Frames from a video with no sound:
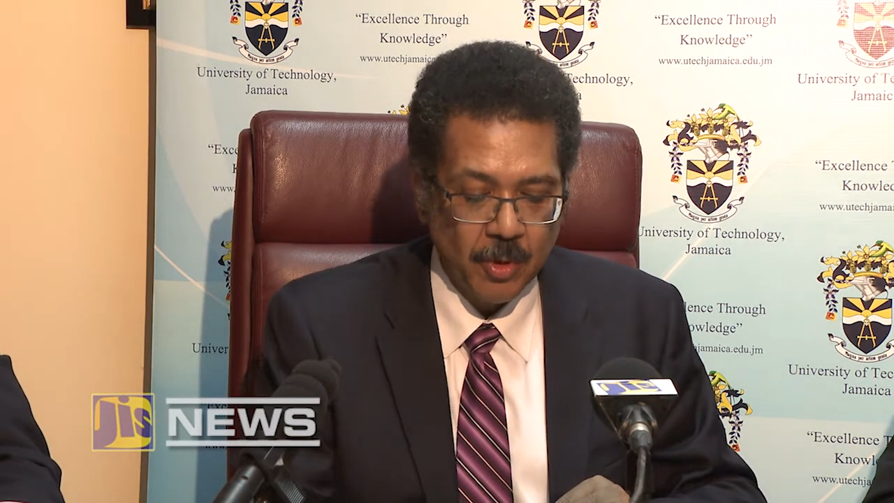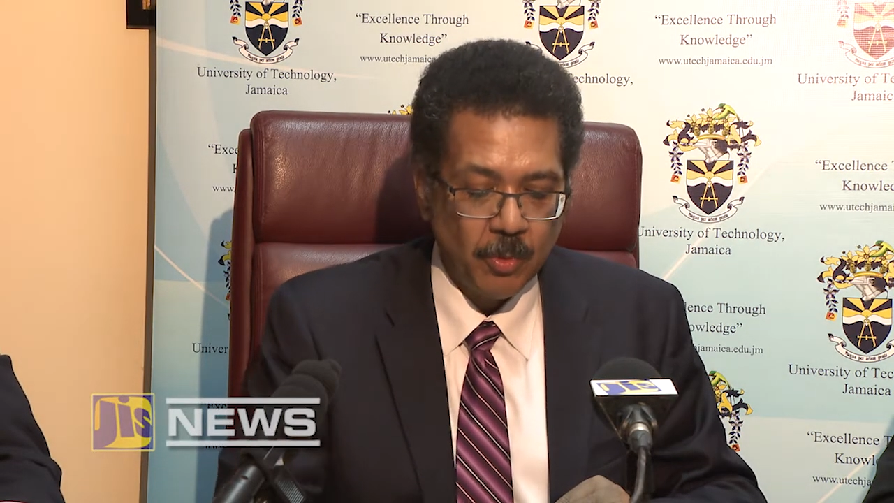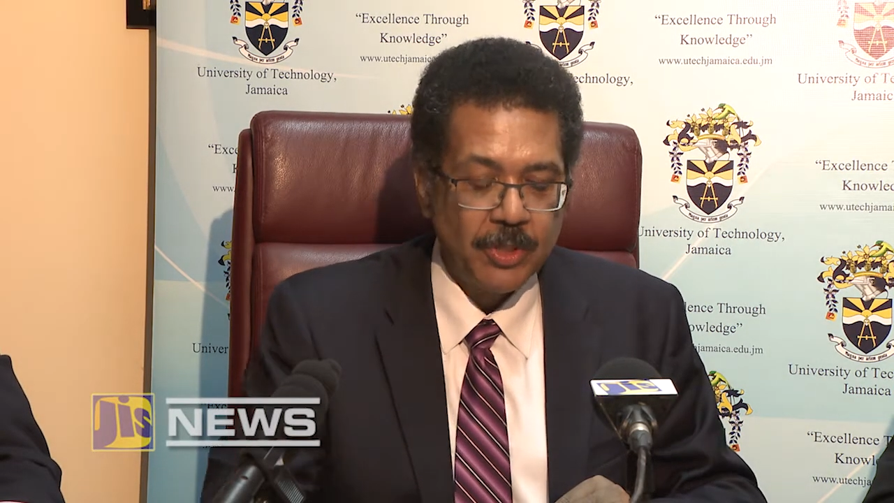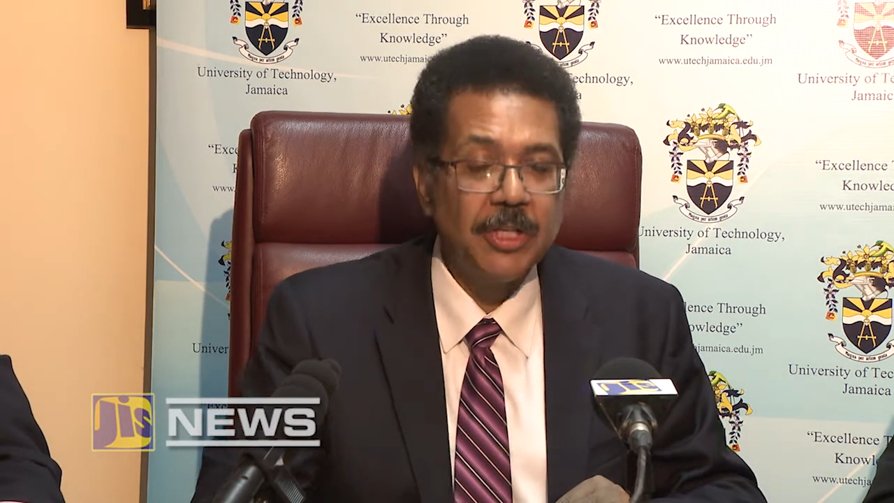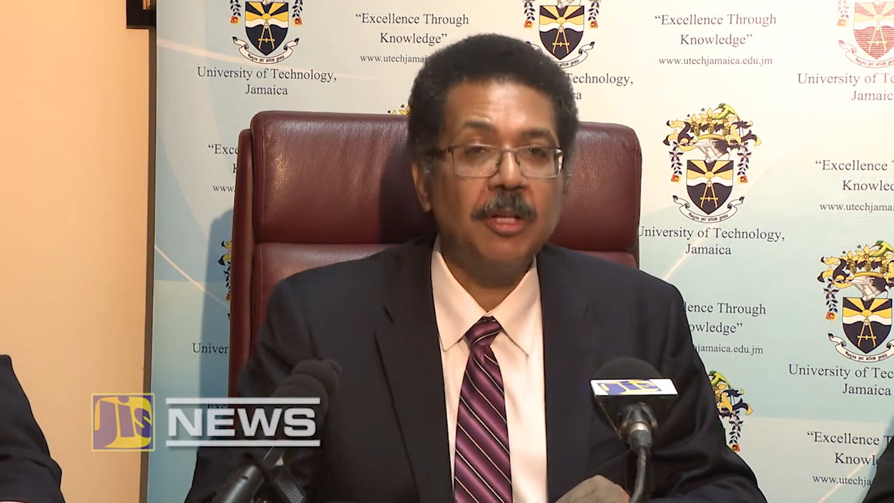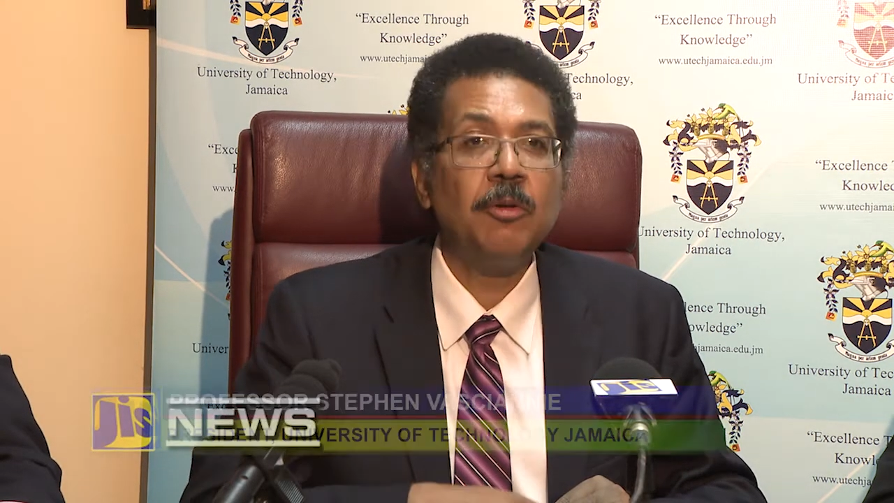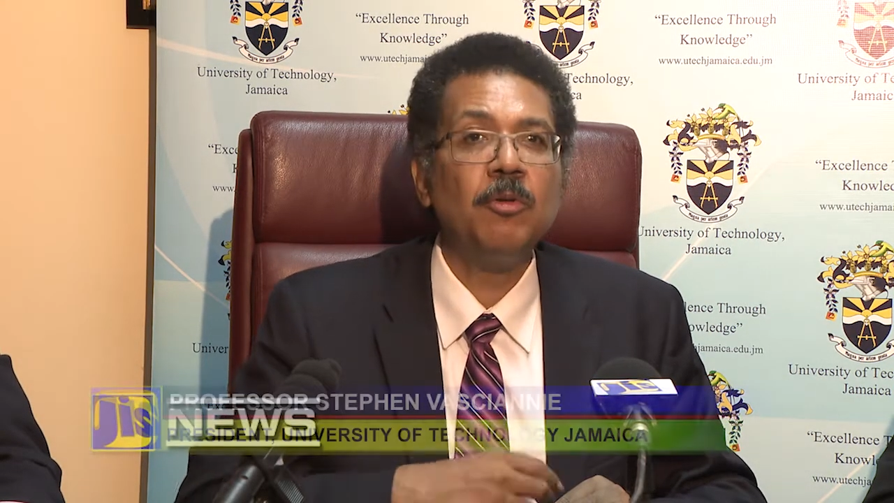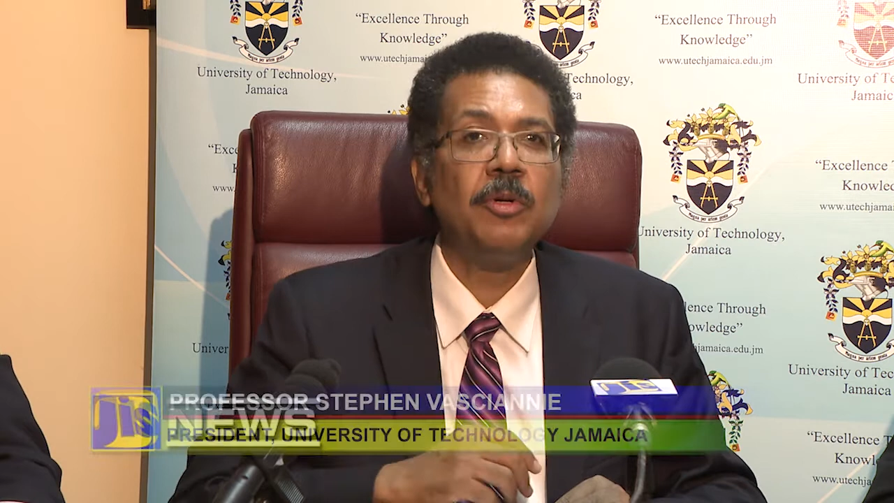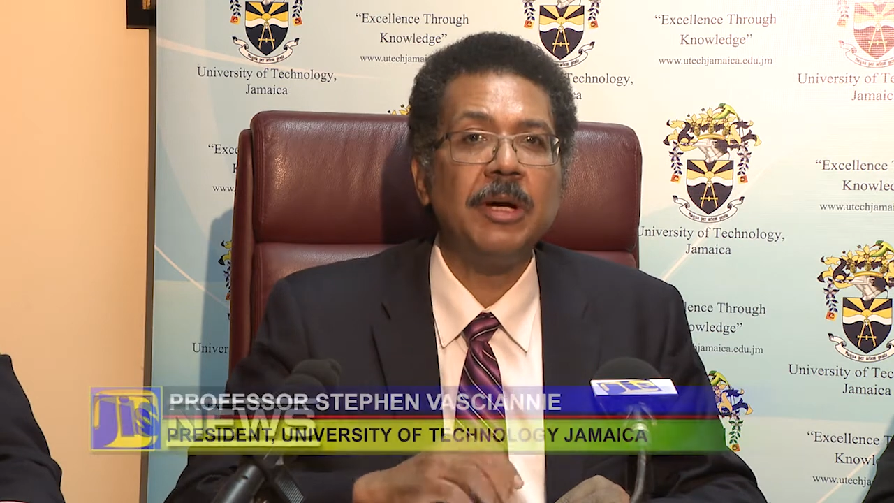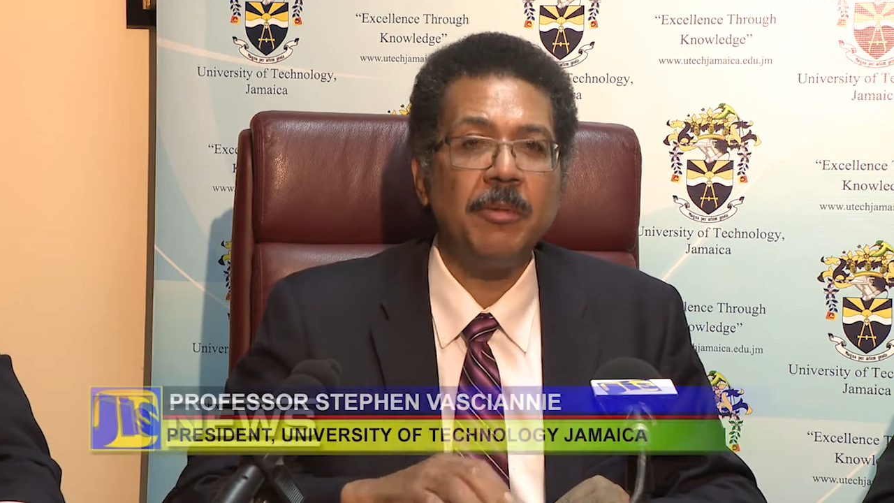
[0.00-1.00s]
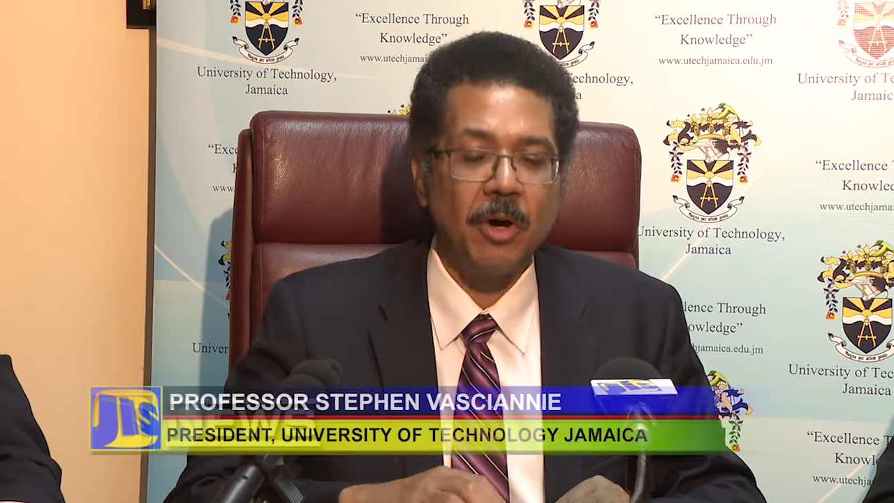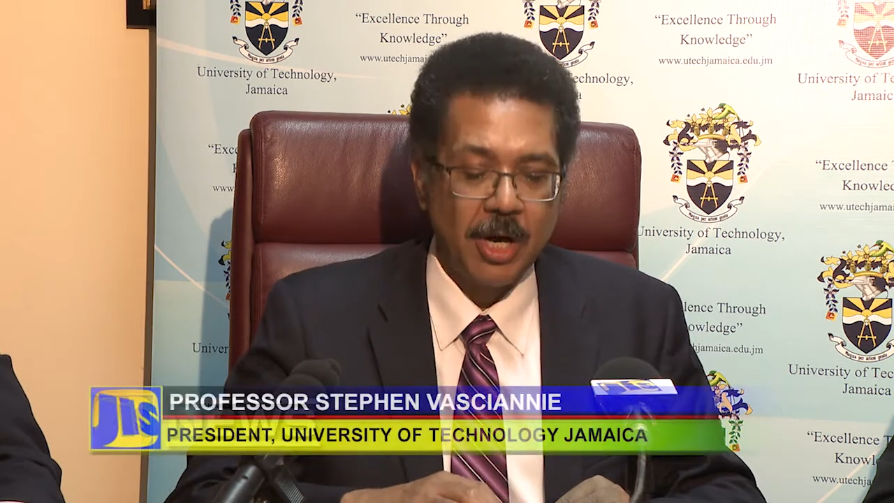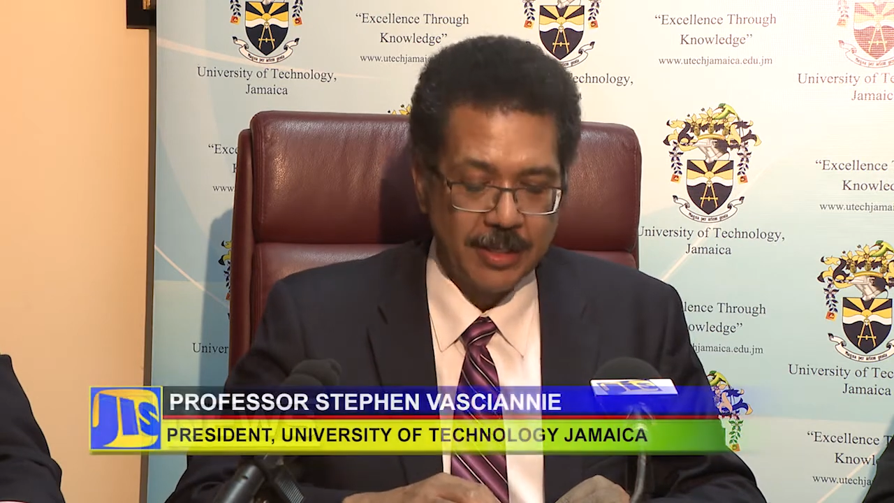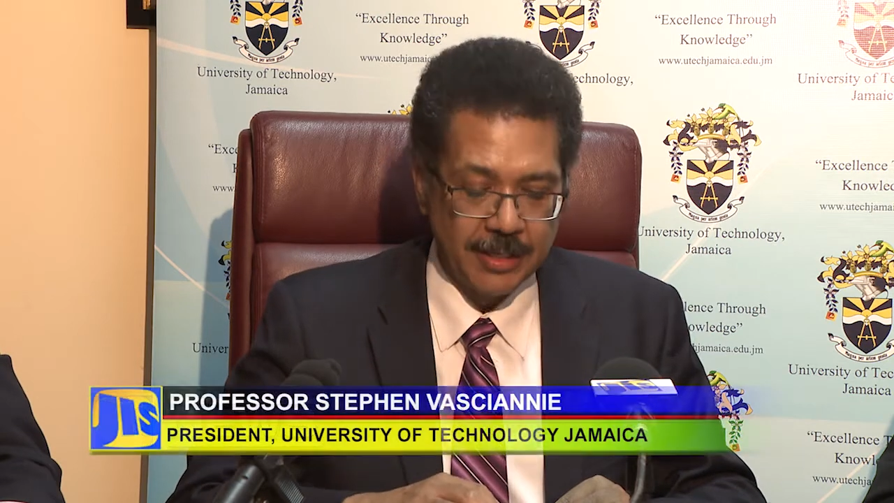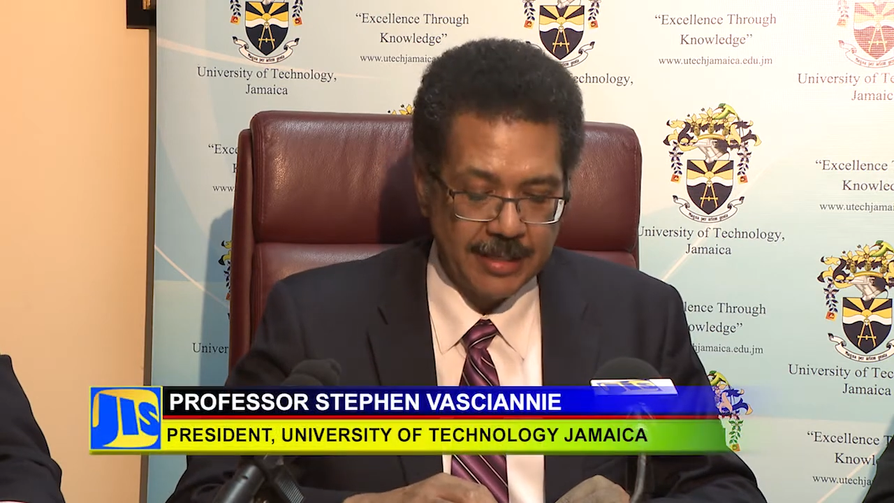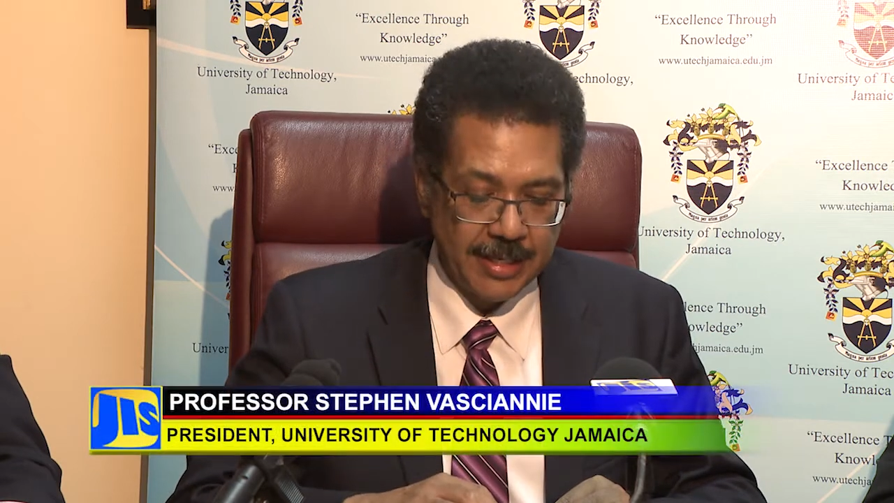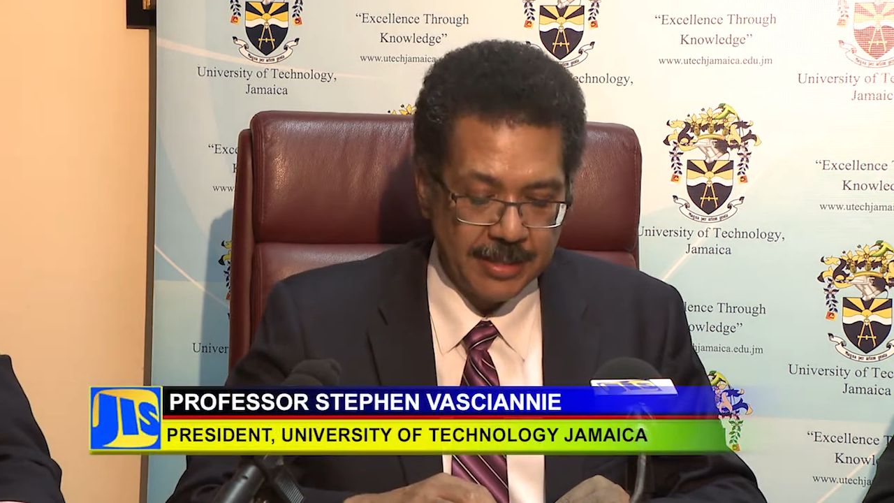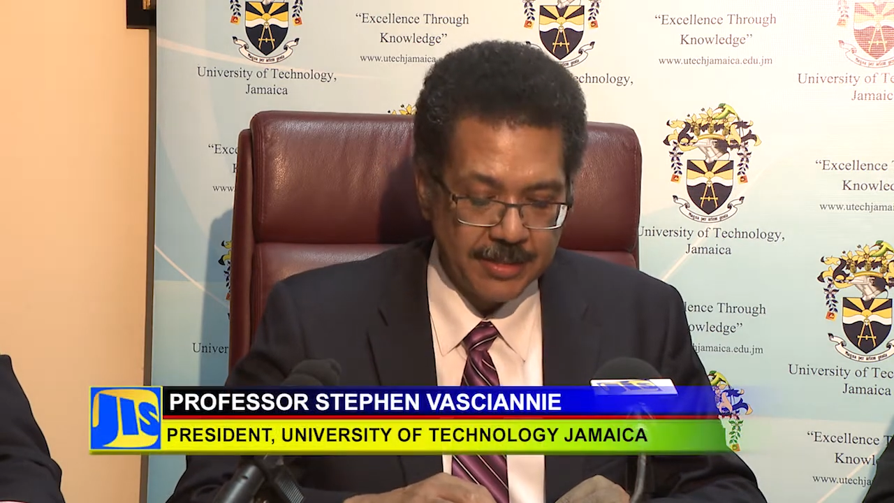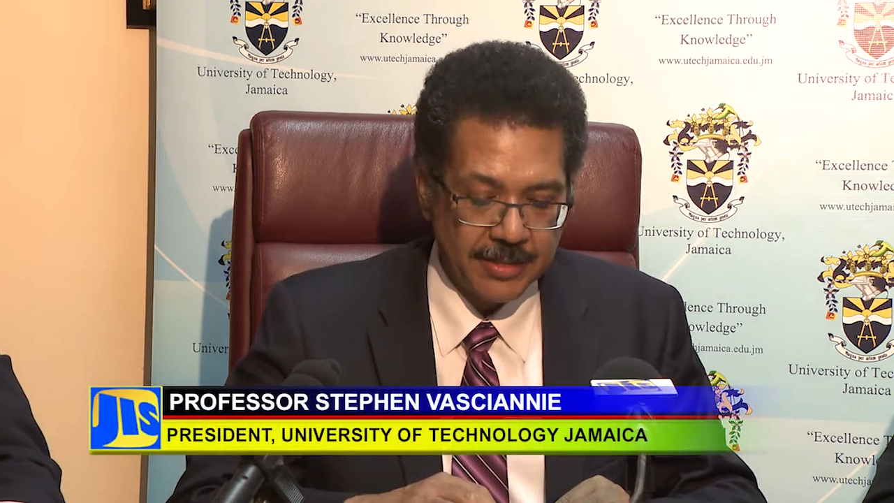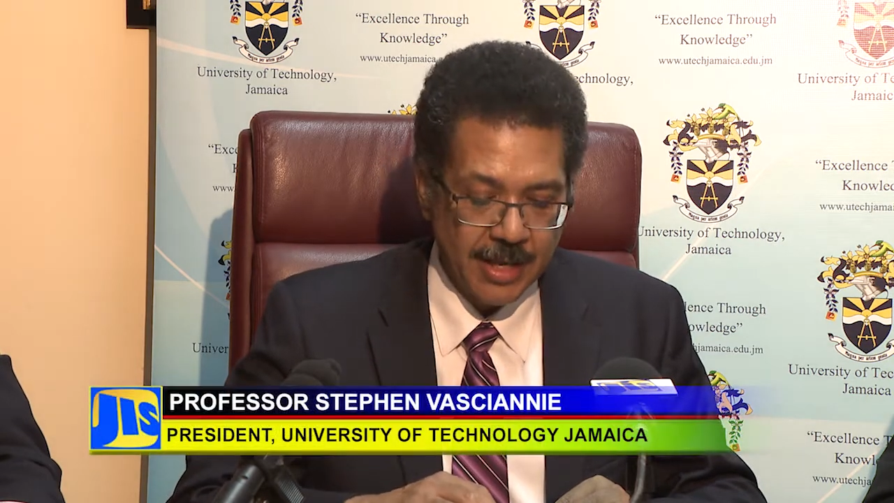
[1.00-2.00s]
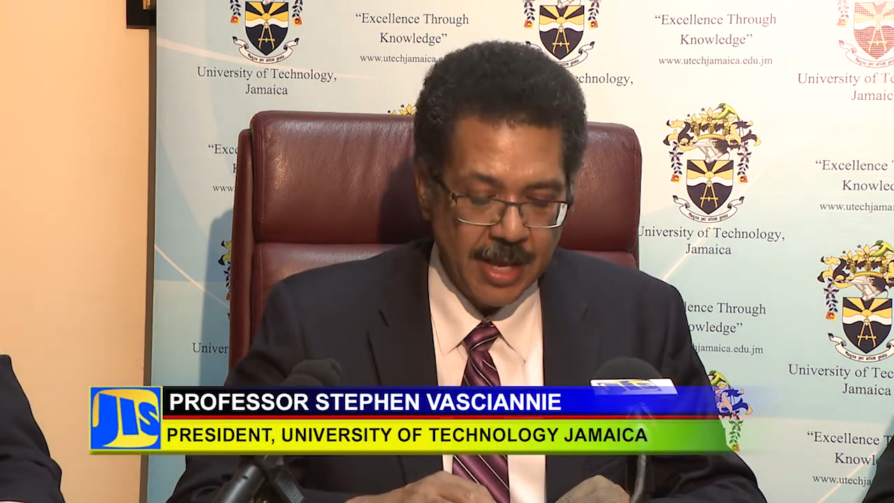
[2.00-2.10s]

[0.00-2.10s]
which include, among other things,